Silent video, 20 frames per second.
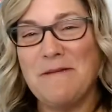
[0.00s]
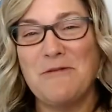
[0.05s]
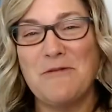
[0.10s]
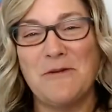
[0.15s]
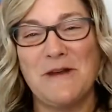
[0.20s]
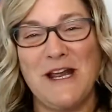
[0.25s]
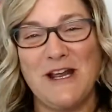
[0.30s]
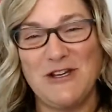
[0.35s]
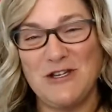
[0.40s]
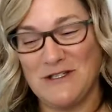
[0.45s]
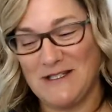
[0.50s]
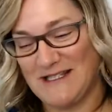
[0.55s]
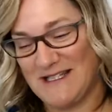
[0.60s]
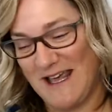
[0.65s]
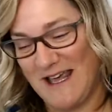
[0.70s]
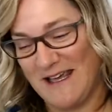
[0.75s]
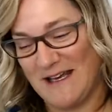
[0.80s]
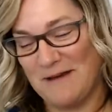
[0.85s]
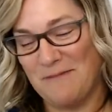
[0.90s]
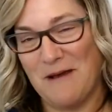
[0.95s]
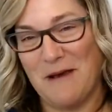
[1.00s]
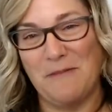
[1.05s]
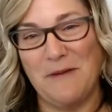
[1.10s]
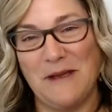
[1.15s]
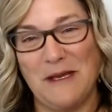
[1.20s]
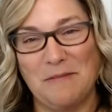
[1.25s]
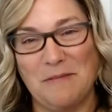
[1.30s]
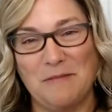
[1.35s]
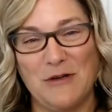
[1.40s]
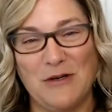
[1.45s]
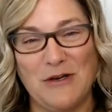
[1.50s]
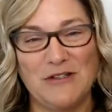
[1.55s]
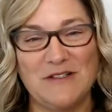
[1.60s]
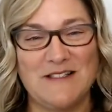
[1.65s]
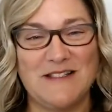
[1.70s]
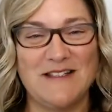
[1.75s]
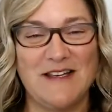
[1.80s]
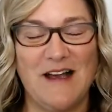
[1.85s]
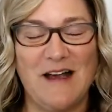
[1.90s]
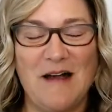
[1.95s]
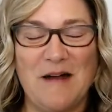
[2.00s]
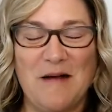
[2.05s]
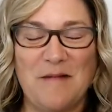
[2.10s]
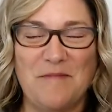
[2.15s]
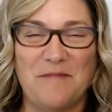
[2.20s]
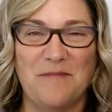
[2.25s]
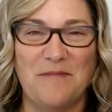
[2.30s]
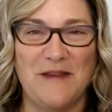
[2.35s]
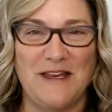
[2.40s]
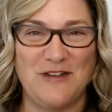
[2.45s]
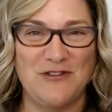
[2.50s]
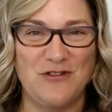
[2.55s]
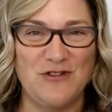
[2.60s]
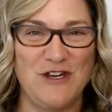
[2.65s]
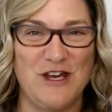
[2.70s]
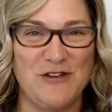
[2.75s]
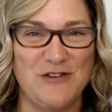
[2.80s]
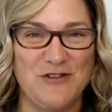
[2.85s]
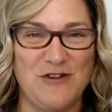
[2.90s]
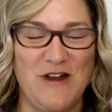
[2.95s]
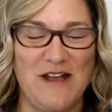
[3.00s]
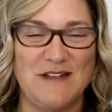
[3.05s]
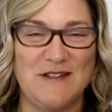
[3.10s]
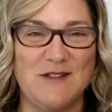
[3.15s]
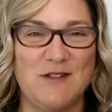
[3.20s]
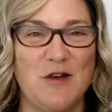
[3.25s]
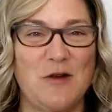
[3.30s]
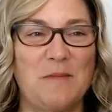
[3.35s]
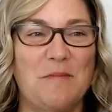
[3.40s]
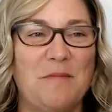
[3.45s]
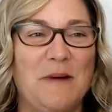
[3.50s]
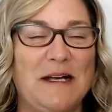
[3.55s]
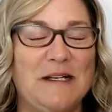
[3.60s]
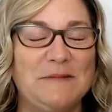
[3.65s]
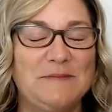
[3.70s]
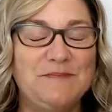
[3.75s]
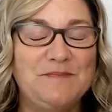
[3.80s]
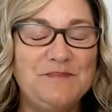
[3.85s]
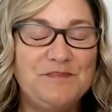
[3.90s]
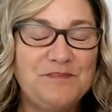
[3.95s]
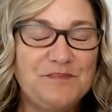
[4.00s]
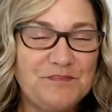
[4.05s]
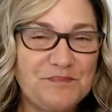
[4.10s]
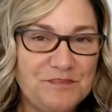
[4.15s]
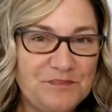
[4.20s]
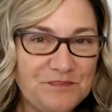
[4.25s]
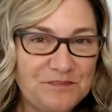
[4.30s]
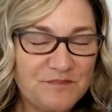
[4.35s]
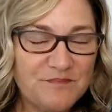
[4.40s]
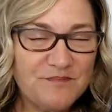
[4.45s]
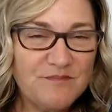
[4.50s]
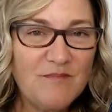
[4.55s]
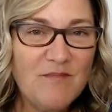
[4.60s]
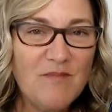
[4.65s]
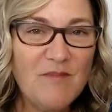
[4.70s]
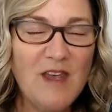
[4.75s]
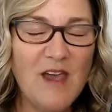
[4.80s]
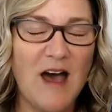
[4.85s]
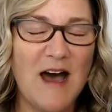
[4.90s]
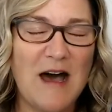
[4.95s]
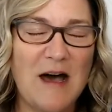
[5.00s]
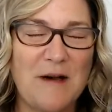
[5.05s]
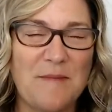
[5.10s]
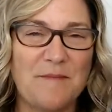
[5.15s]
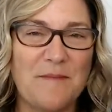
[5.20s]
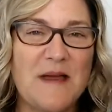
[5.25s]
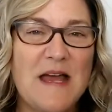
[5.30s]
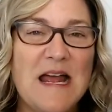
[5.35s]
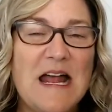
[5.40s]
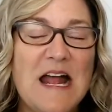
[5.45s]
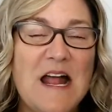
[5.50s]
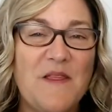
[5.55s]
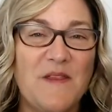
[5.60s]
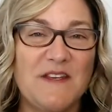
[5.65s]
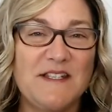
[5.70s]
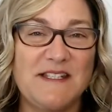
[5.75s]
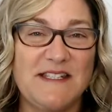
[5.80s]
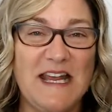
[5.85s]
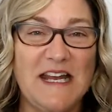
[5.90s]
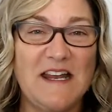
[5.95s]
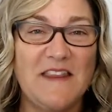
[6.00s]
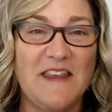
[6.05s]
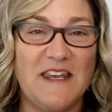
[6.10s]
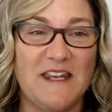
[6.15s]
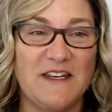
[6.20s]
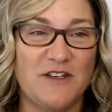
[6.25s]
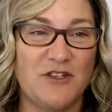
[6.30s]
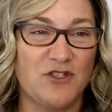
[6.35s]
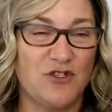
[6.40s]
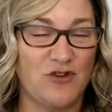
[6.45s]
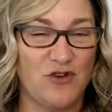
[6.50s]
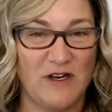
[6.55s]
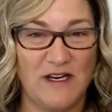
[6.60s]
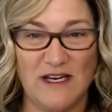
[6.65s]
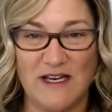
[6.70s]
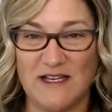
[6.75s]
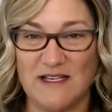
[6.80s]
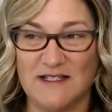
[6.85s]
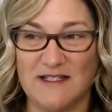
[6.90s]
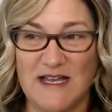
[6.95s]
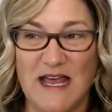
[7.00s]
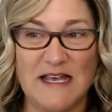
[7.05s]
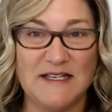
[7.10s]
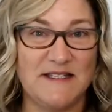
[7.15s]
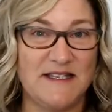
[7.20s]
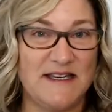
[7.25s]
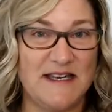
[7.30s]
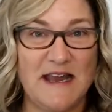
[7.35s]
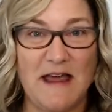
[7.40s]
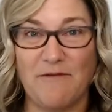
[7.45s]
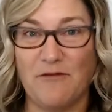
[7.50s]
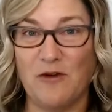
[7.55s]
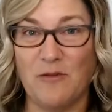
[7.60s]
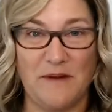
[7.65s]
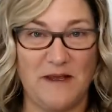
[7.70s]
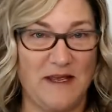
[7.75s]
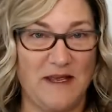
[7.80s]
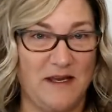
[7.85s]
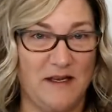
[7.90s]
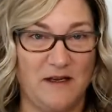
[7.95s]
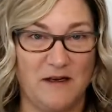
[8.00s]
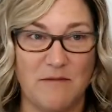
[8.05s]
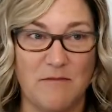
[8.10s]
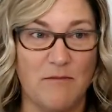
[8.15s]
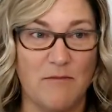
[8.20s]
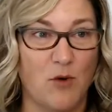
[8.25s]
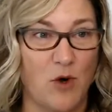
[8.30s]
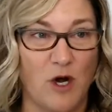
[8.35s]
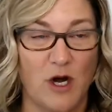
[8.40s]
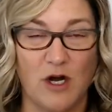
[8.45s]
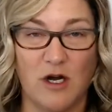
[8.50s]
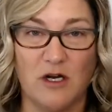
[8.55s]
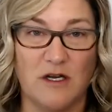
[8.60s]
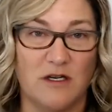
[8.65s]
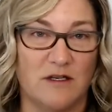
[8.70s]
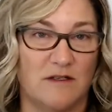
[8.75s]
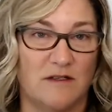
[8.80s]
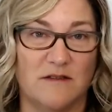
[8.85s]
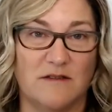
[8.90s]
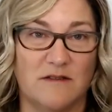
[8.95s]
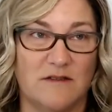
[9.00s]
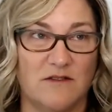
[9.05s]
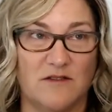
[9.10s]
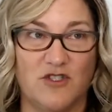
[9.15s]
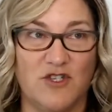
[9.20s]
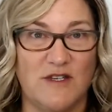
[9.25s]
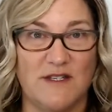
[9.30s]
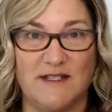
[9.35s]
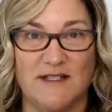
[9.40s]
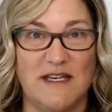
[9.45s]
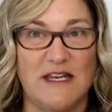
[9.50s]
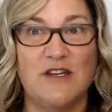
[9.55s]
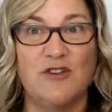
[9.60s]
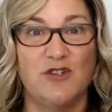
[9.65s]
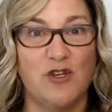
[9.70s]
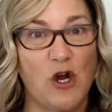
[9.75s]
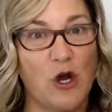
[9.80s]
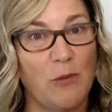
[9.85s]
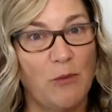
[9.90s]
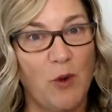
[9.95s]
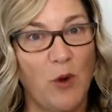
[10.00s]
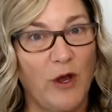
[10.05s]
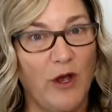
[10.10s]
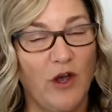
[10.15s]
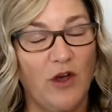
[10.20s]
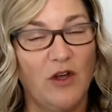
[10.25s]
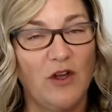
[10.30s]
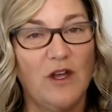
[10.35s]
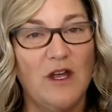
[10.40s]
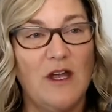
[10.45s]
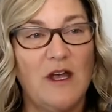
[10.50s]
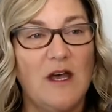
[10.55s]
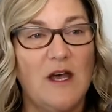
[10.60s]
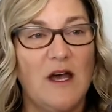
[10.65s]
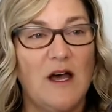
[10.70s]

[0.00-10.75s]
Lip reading: maybe what I just said about being booked made you change your answer. But the state of the industry has never been more just in turmoil.